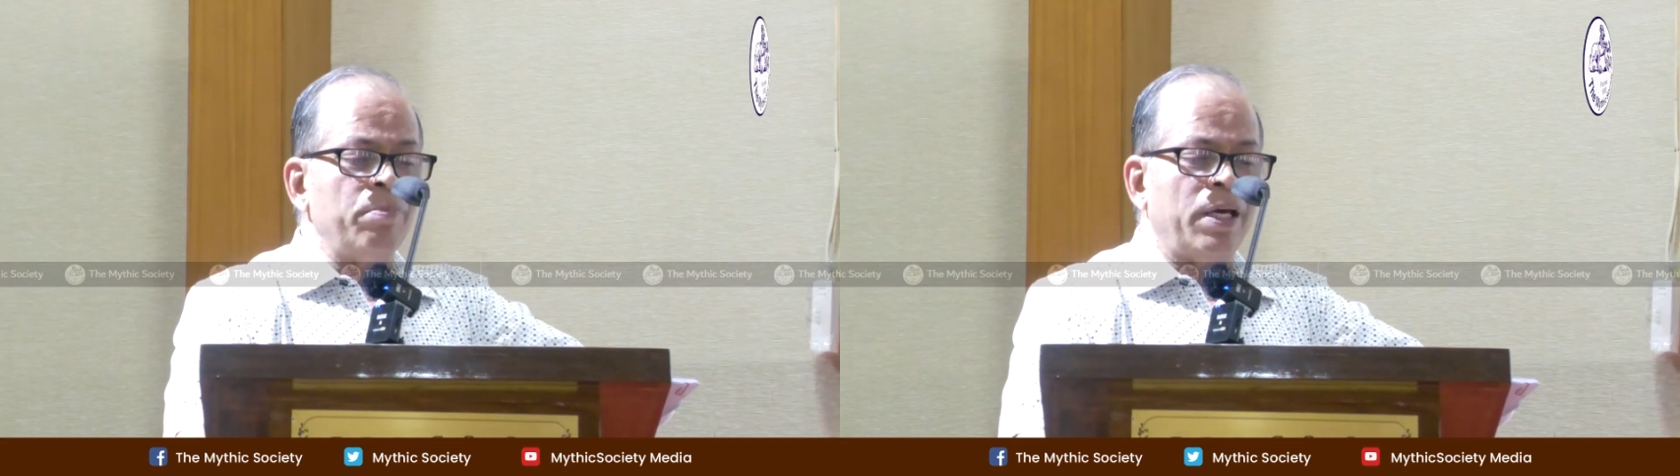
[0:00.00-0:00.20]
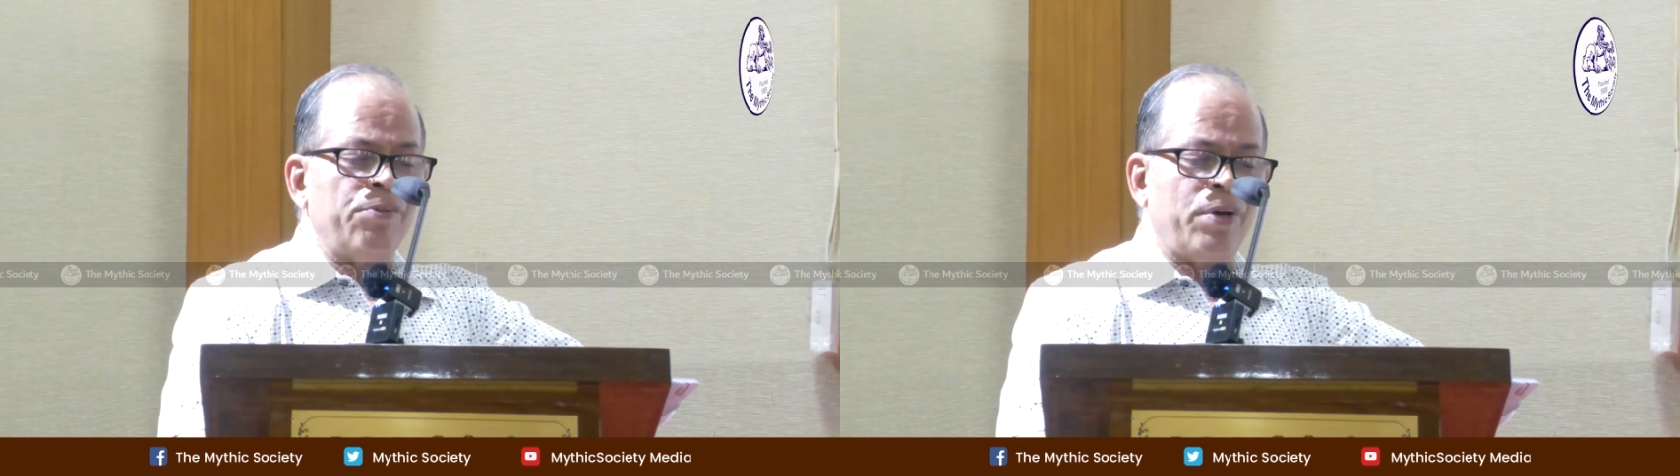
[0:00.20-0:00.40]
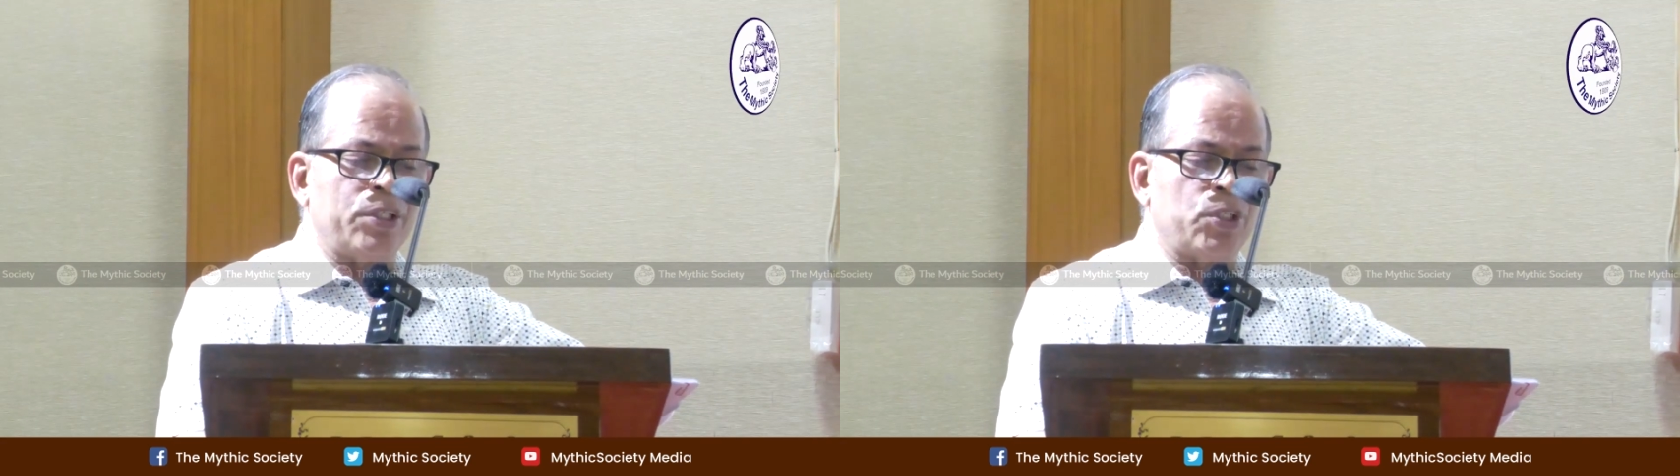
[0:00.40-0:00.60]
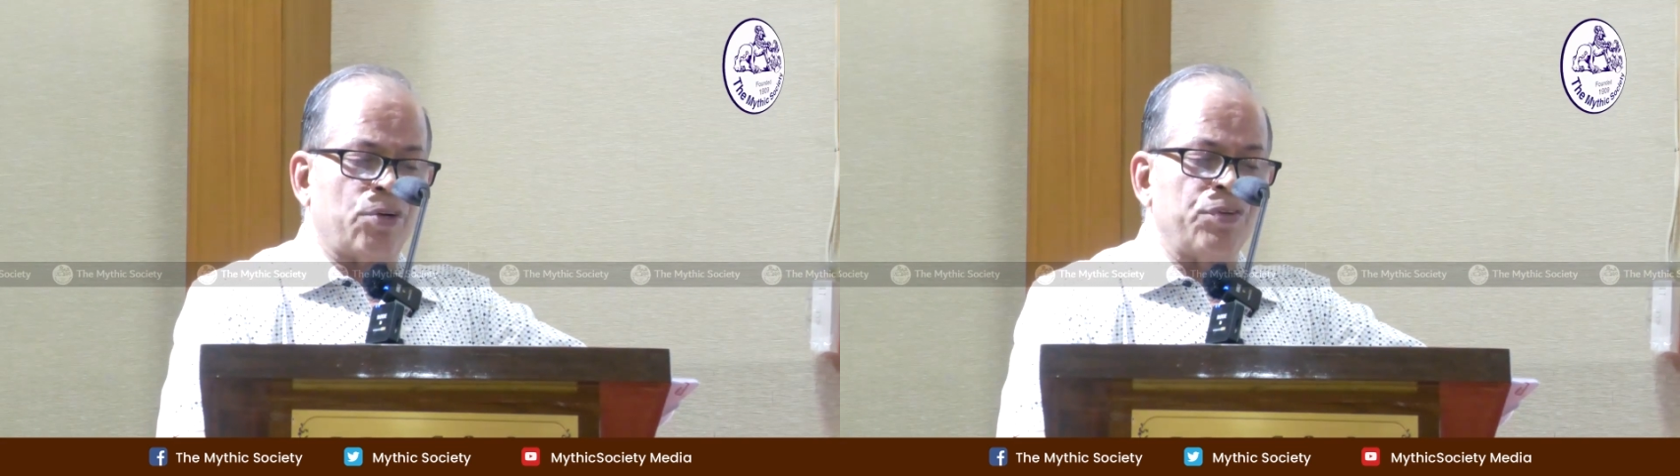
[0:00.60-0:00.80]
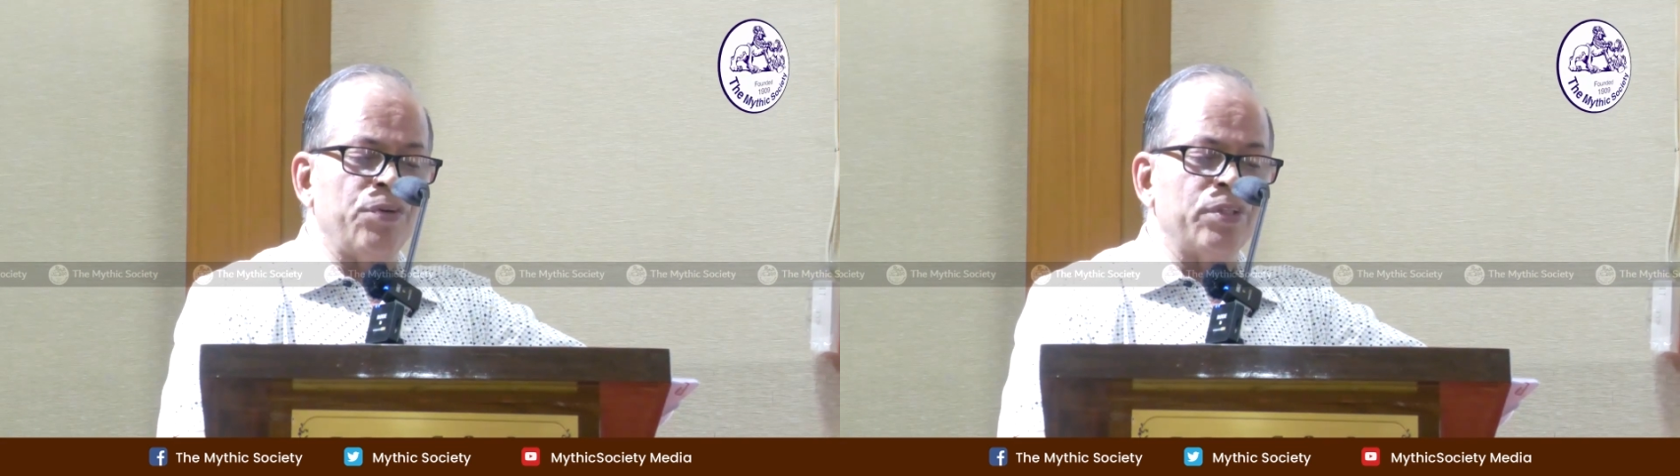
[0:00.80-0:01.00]

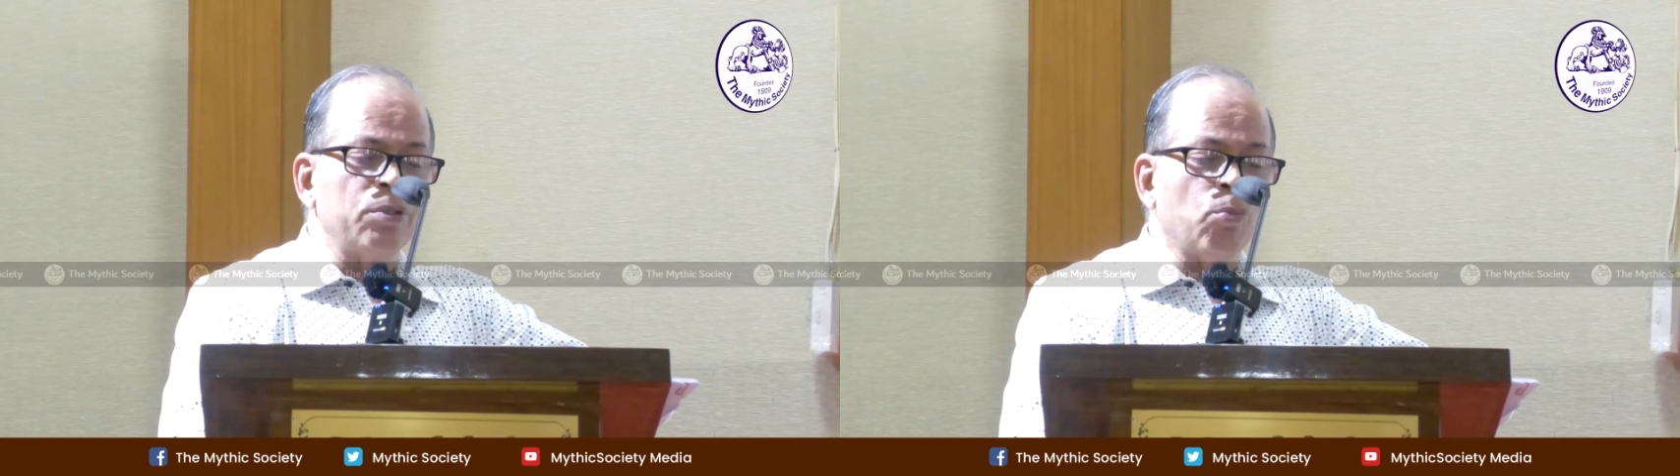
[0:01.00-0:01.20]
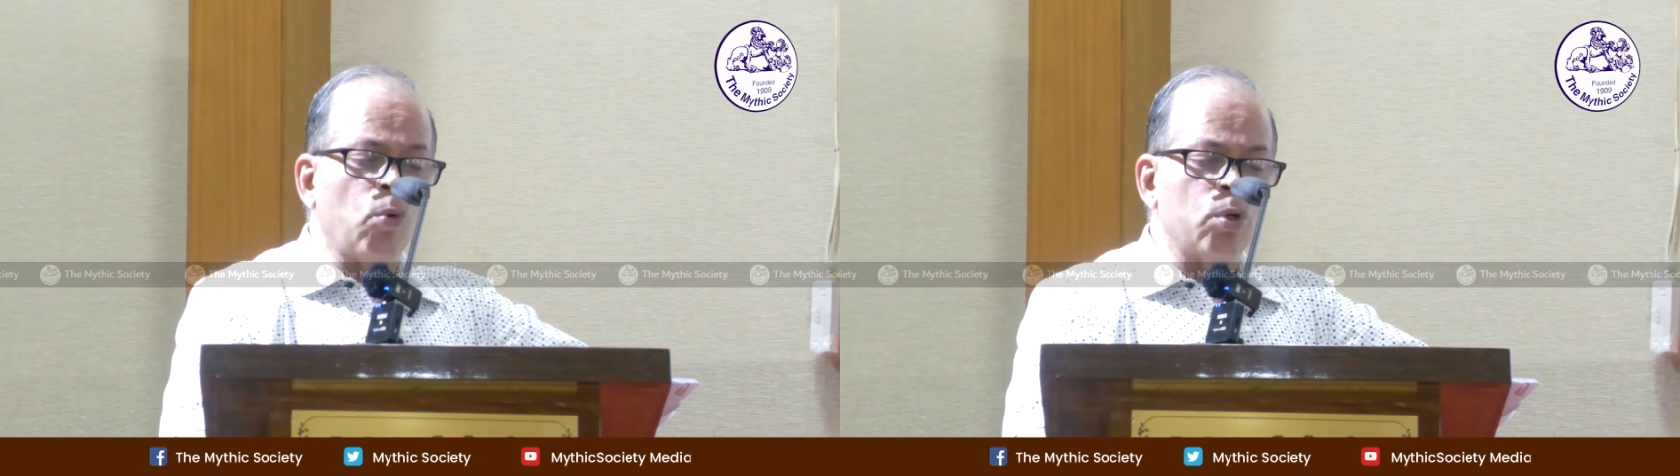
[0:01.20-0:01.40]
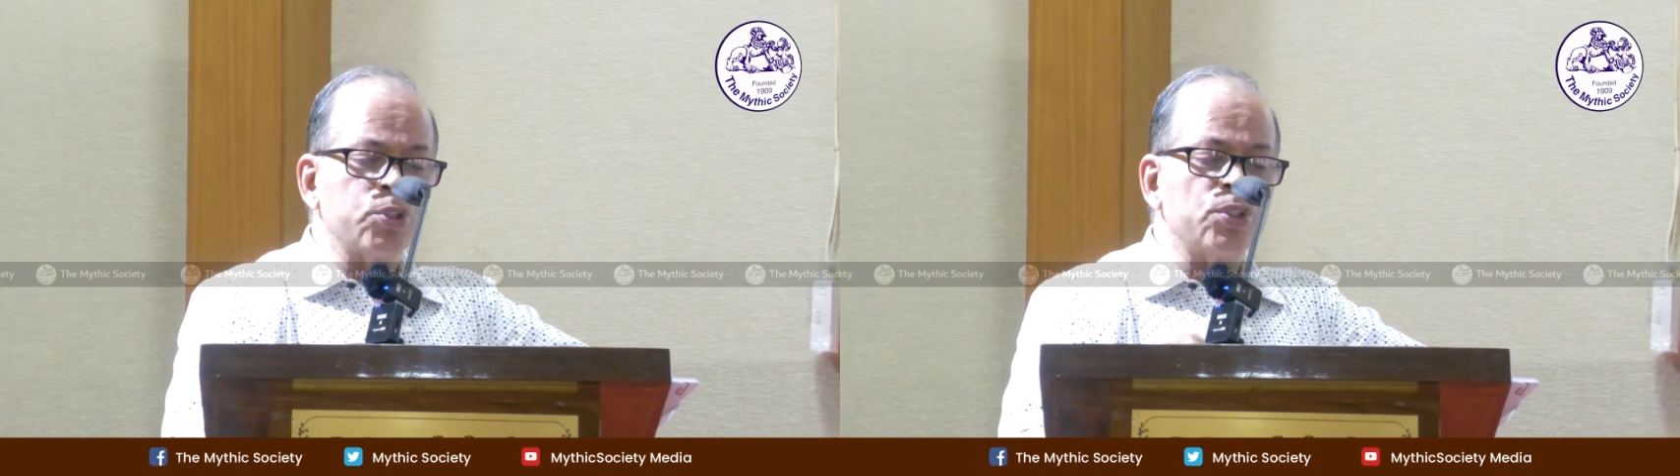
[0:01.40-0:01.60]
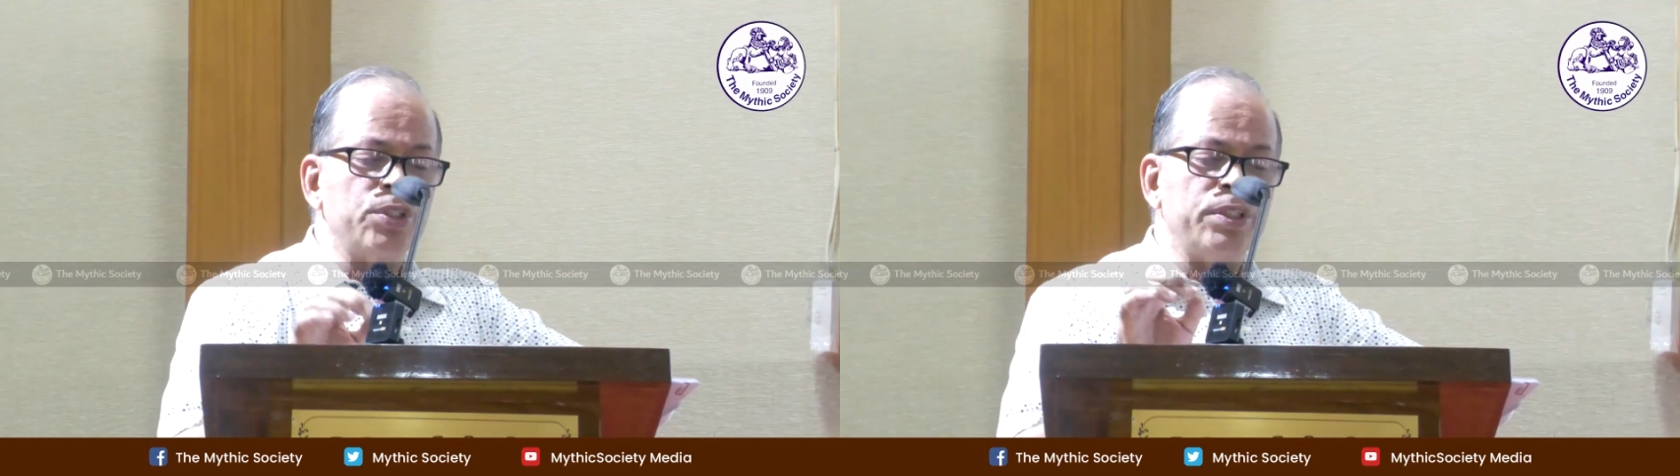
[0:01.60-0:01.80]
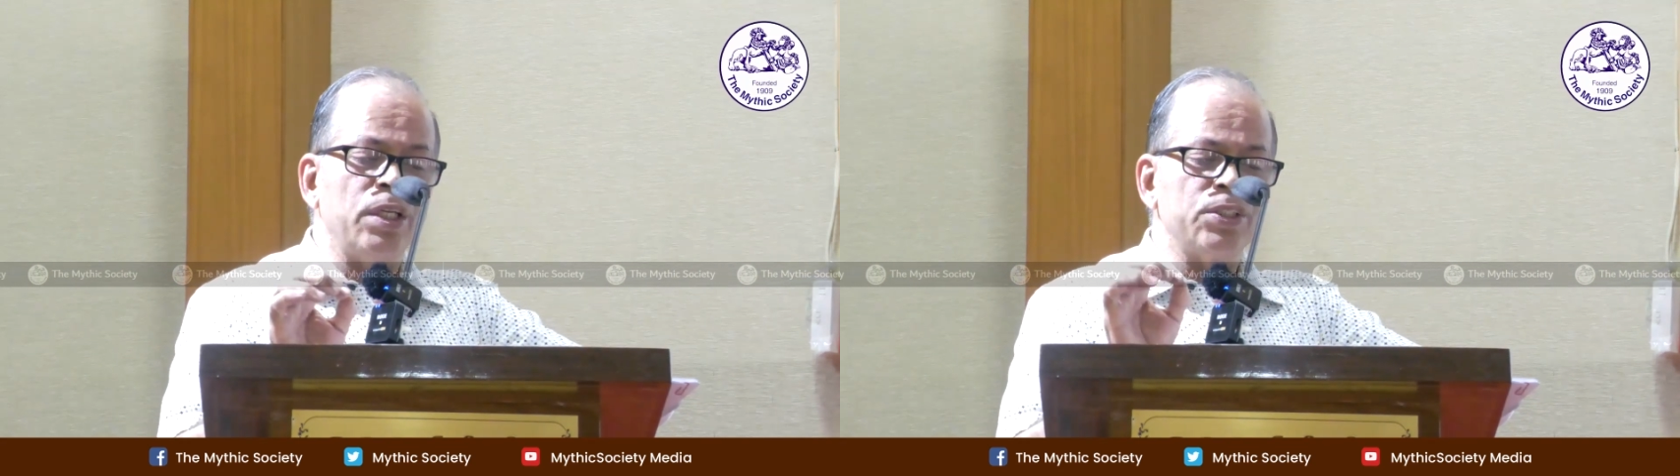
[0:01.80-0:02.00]
manufacture of even the most